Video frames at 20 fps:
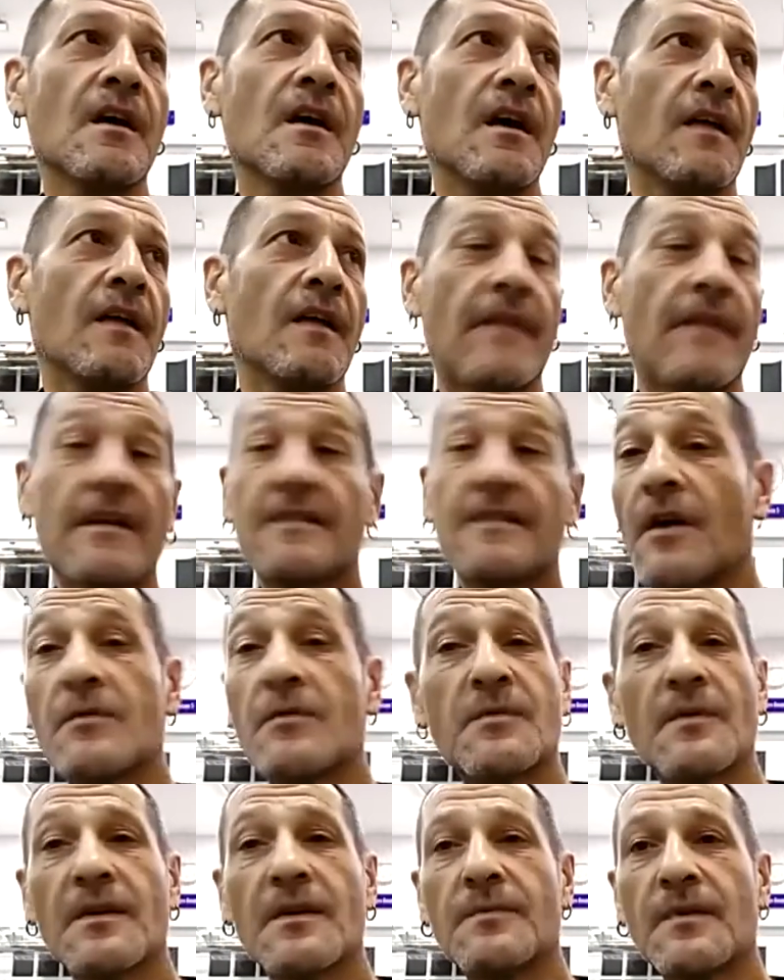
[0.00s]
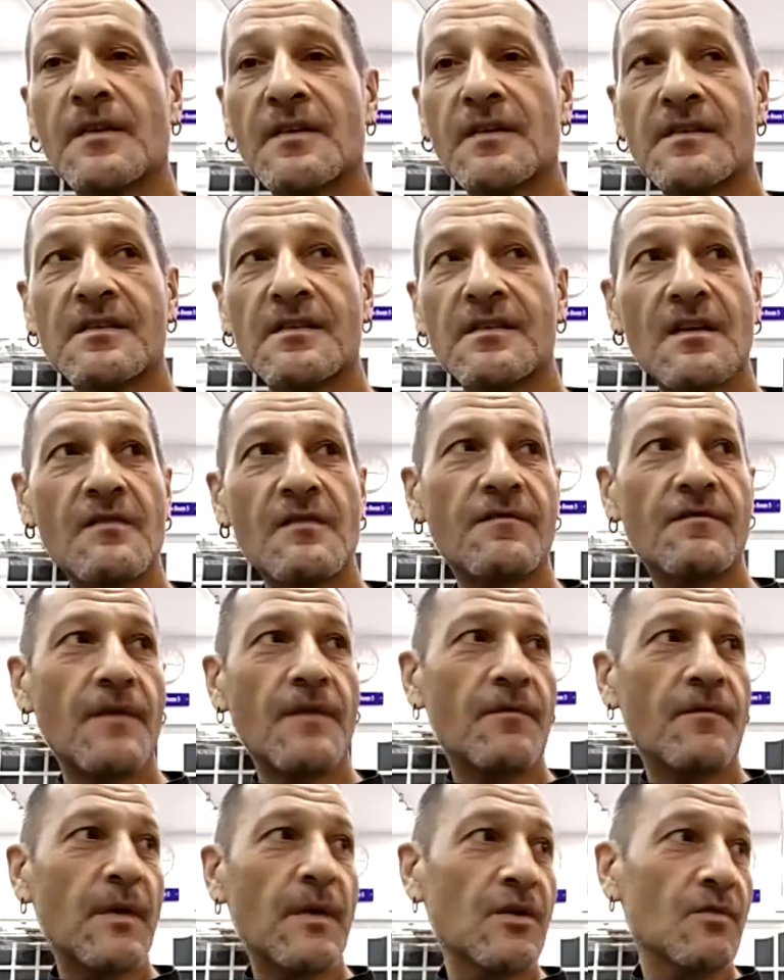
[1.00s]
that's fine with me because I've, I've
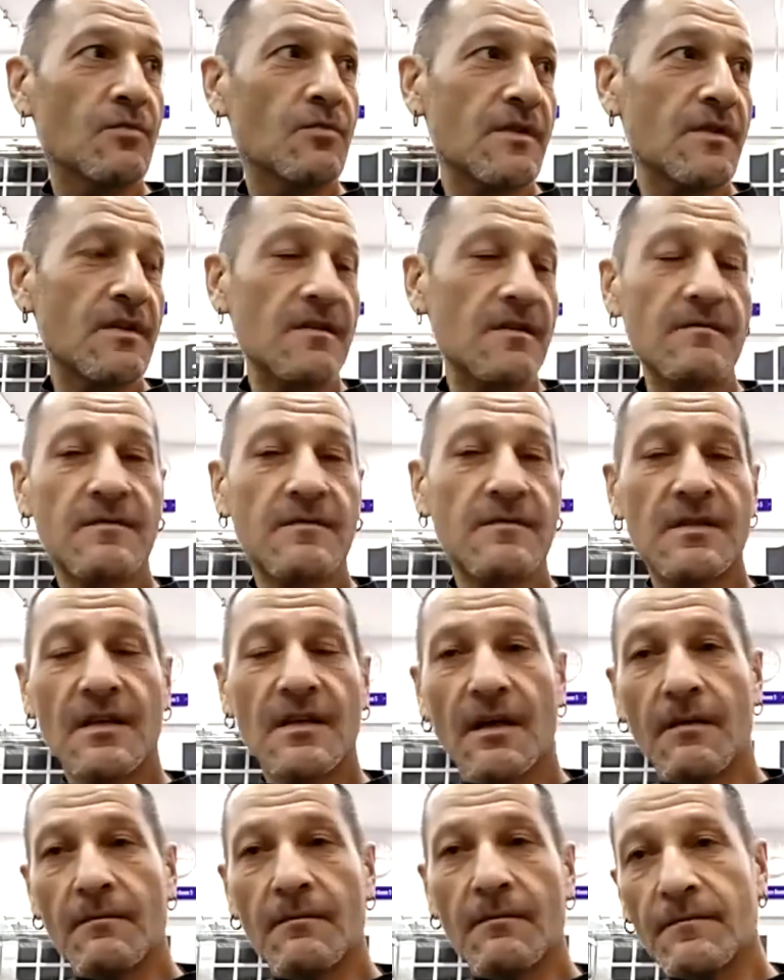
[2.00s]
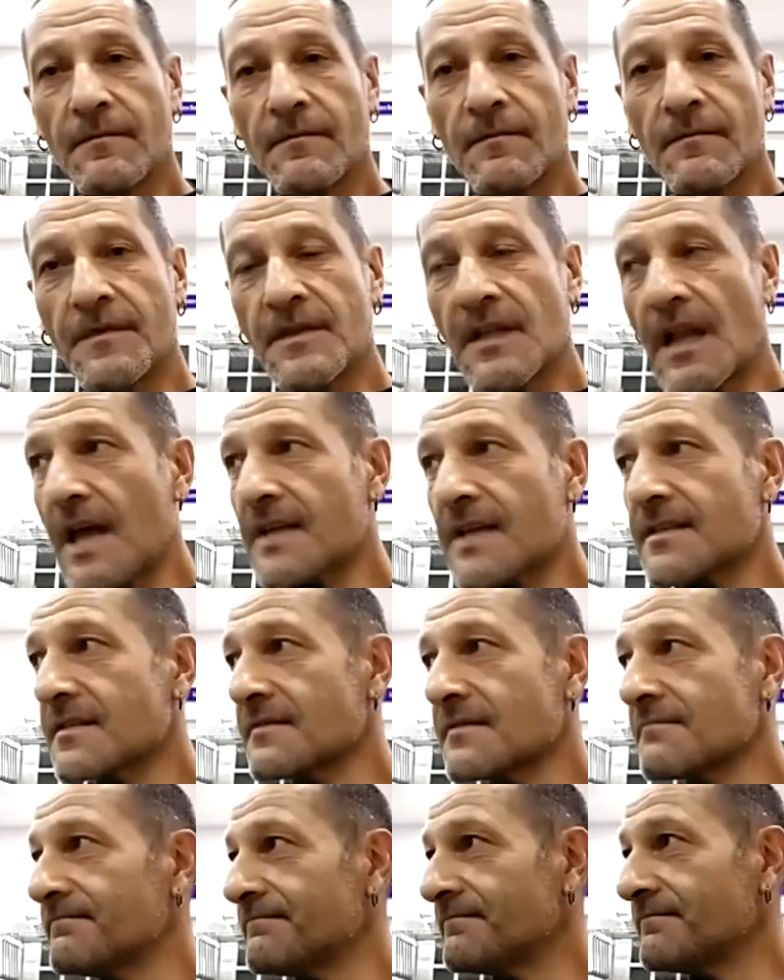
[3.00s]
been good with it um, for the last
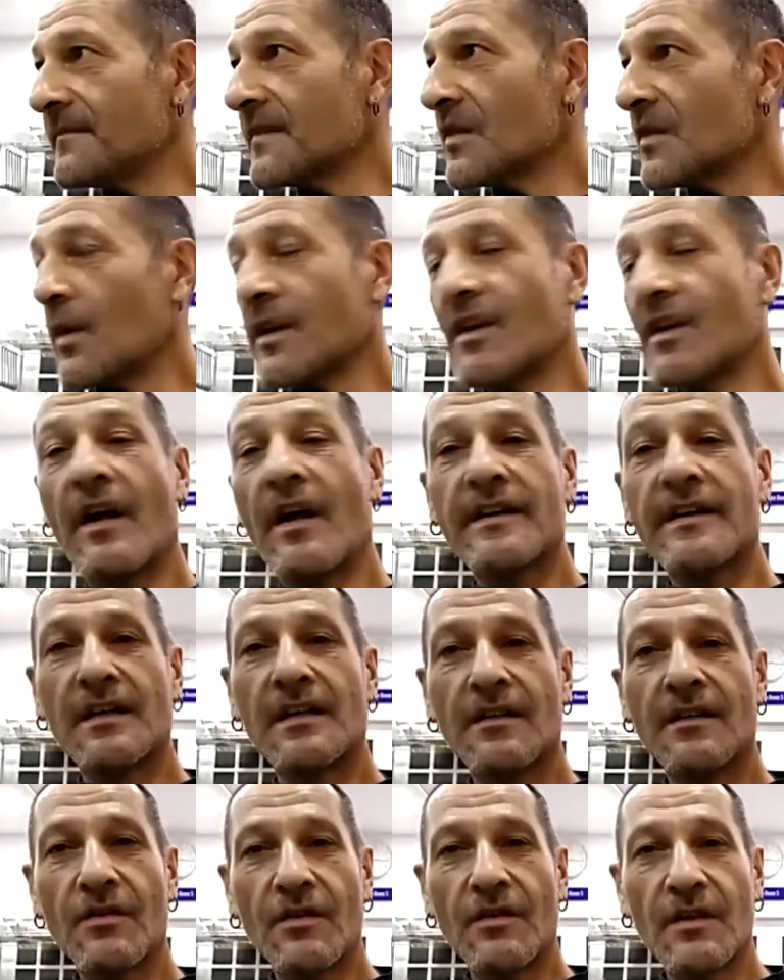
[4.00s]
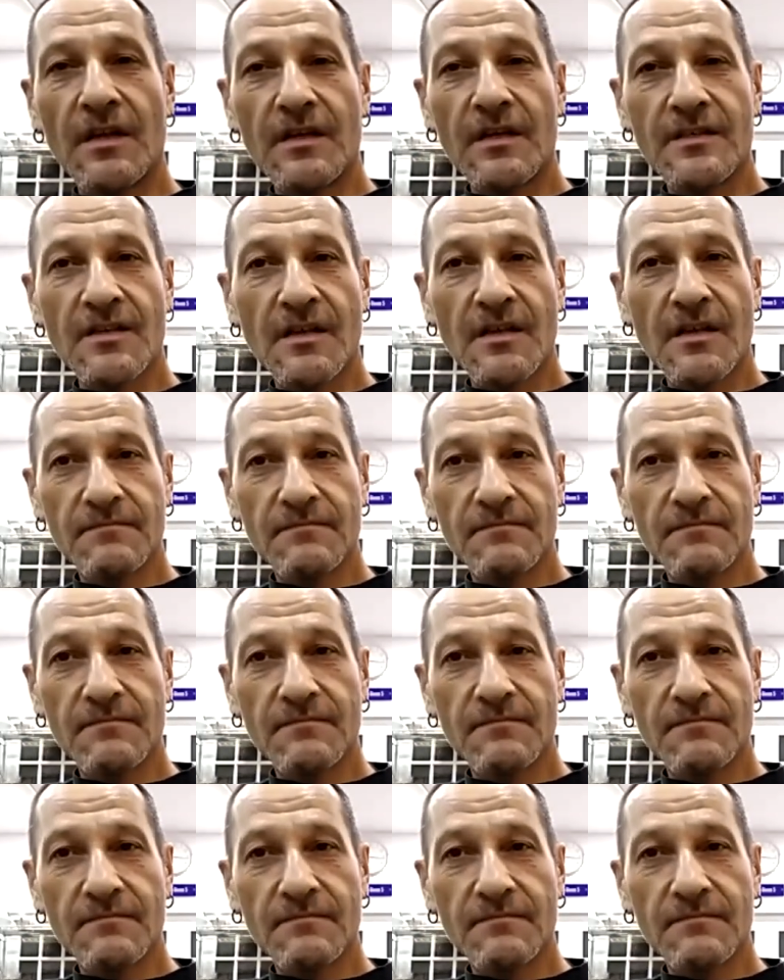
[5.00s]
29, nearly 30 years. I've